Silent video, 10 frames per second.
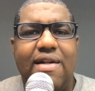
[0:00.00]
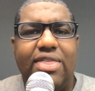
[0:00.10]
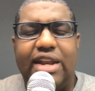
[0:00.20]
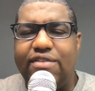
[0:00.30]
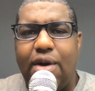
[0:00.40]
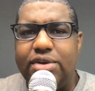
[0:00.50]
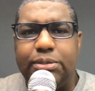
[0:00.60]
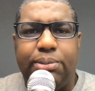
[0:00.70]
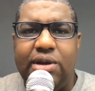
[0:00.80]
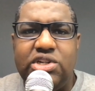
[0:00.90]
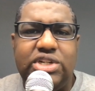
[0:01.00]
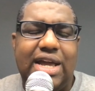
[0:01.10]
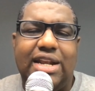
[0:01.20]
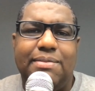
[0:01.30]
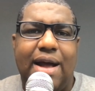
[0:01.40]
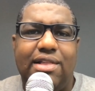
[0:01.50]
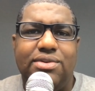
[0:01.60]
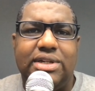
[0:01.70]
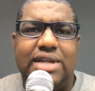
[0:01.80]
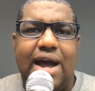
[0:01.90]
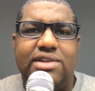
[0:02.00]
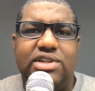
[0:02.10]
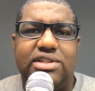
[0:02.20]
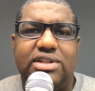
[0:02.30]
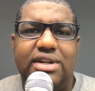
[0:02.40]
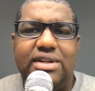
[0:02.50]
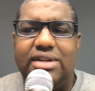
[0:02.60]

that I've always appreciated about Luka Doncic,